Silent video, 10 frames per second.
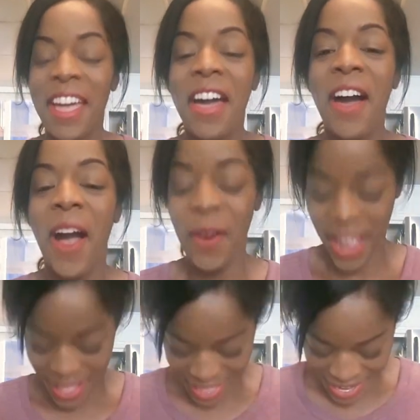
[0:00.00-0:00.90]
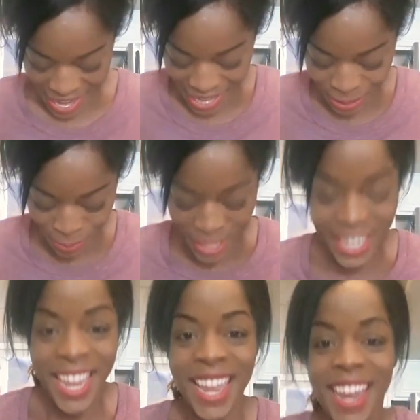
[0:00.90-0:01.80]
All right, the next one
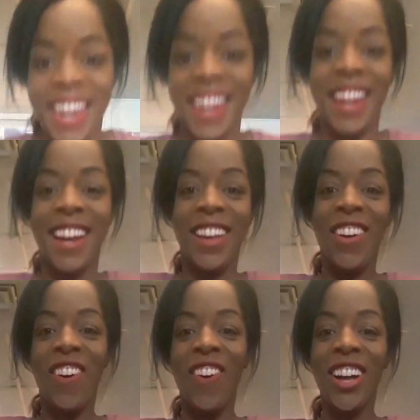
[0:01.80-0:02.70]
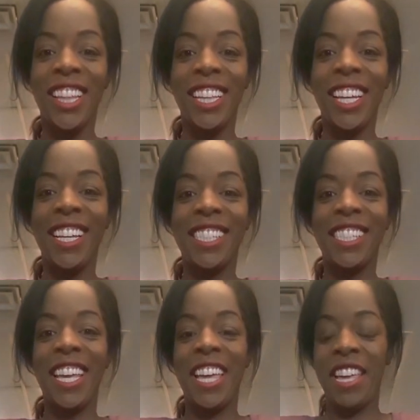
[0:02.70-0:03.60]
here on the list
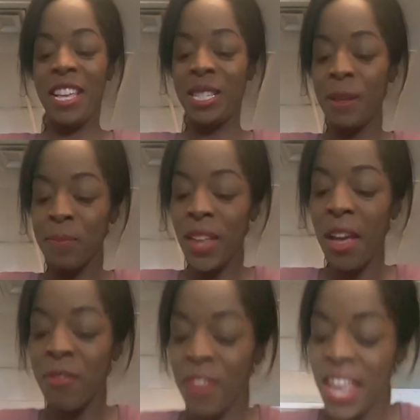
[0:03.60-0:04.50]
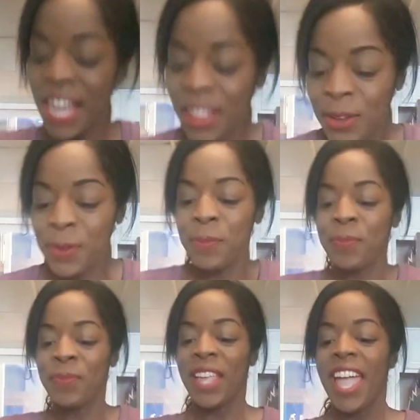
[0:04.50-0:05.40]
is Fannie Lou.
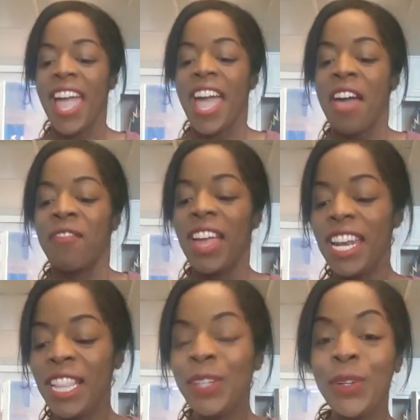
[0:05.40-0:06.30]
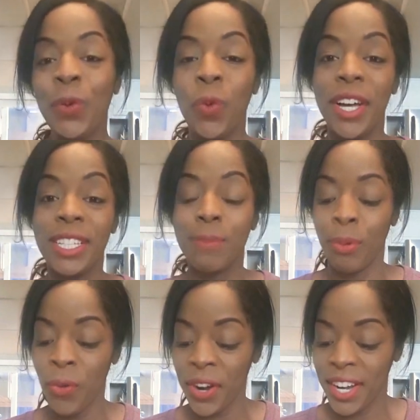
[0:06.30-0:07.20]
Fannie Lou was
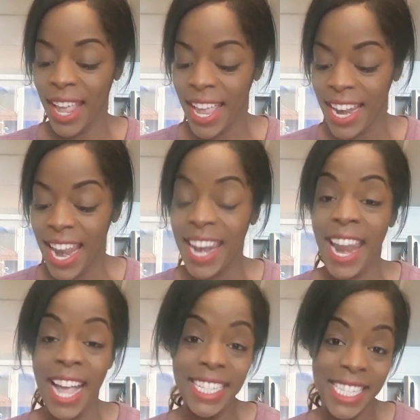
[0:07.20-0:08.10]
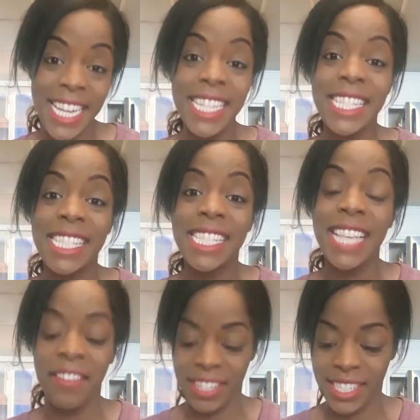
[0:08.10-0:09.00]
born in
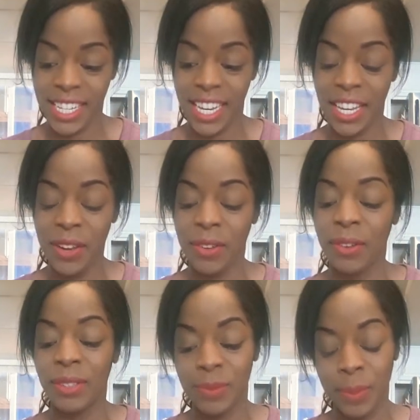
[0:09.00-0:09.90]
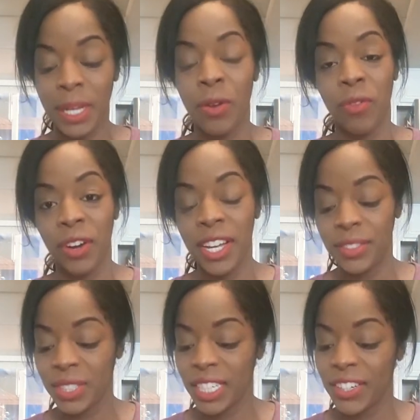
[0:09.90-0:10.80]
1917, or a little bit over 100
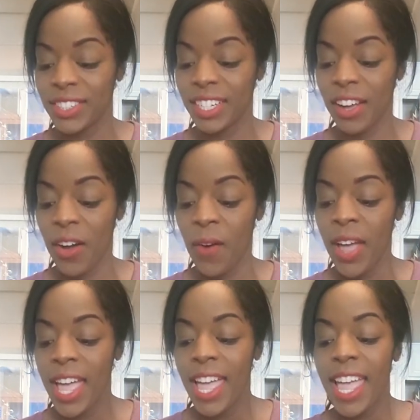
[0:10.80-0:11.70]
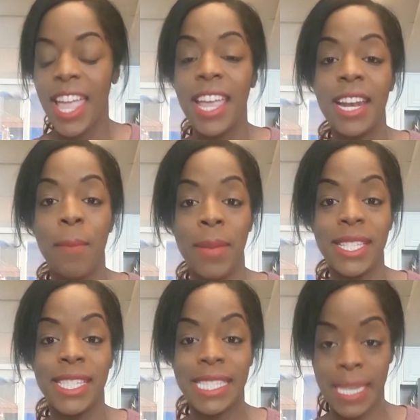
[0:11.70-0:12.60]
years ago, in
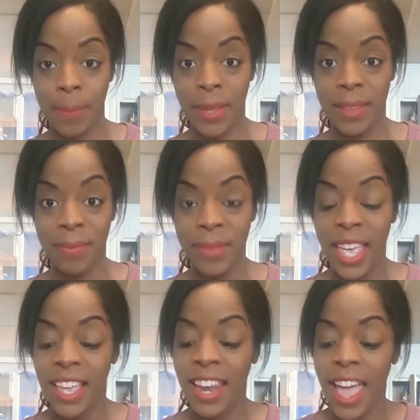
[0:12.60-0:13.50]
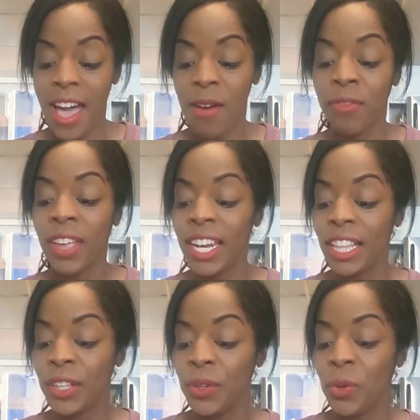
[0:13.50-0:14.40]
Mississippi. Now, Fannie
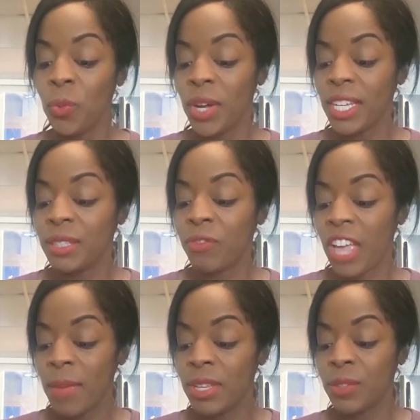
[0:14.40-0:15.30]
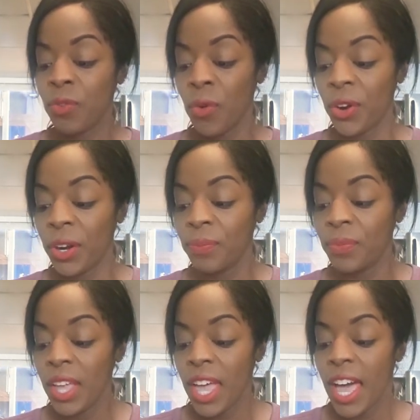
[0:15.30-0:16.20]
Lou was famous for
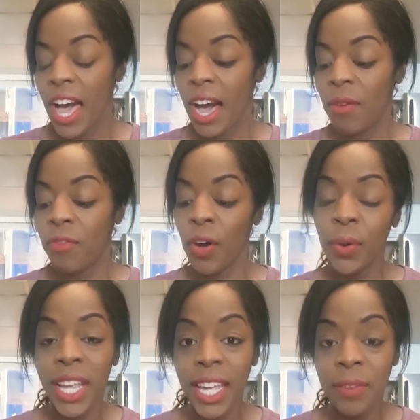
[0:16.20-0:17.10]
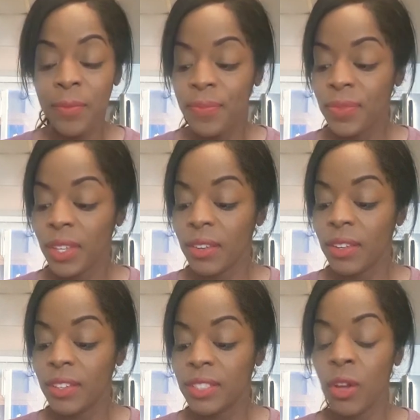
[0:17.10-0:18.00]
voting,
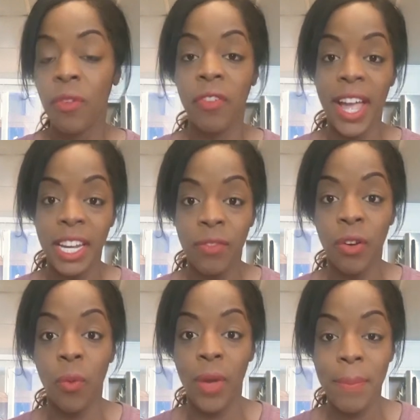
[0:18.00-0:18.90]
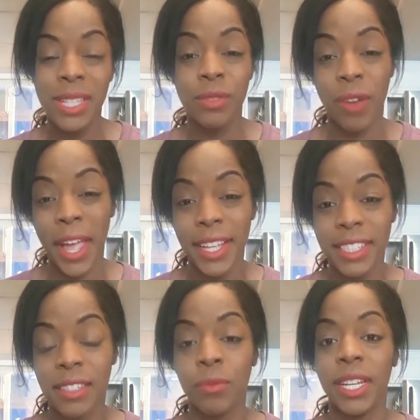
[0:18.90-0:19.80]
so fighting for women's rights
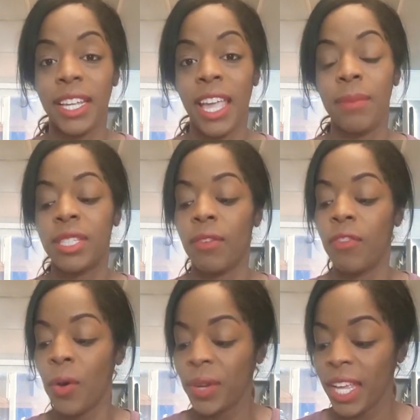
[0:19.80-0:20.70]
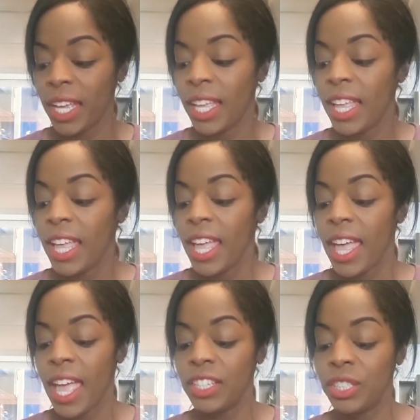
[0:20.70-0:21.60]
and when it came to voting,
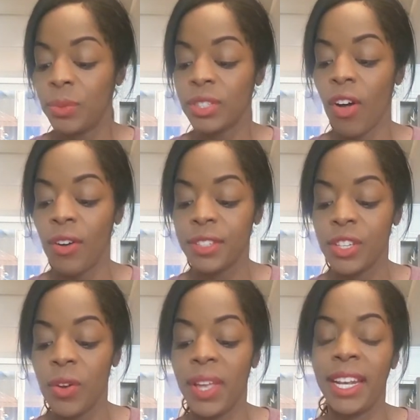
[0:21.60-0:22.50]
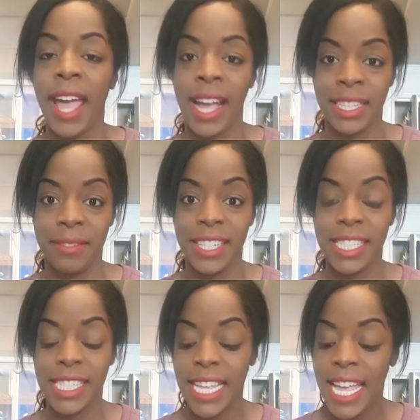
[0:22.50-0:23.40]
and she was also an activist.
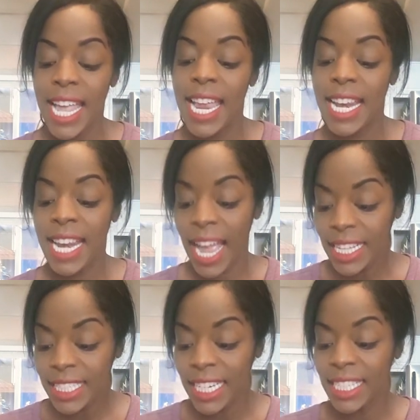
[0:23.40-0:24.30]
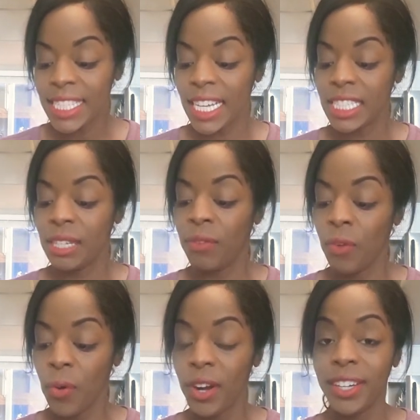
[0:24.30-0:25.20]
In
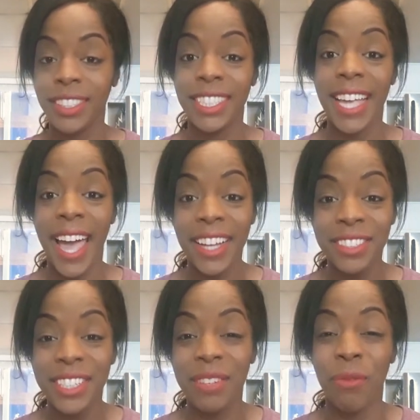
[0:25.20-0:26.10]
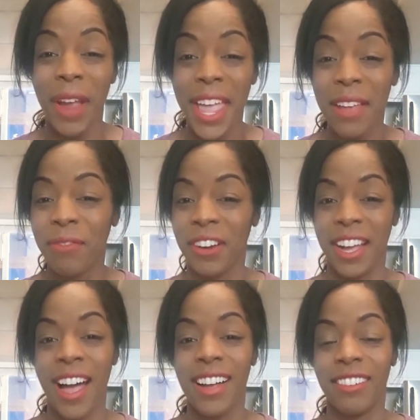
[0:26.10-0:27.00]
1964, she actually ran for
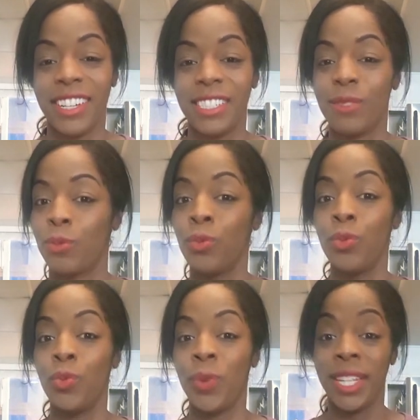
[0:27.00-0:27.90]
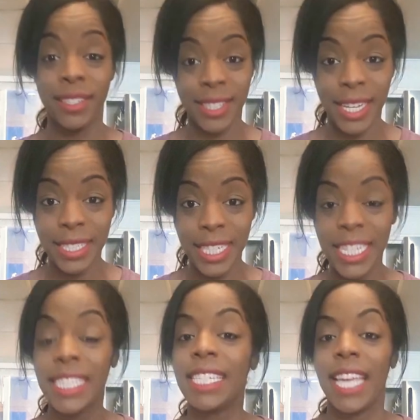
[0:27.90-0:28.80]
Congress. Ooh, in the
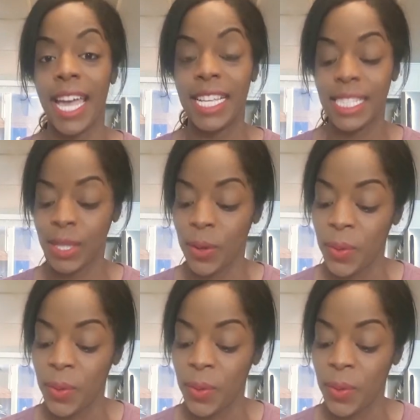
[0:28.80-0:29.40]
60s? Yeah, so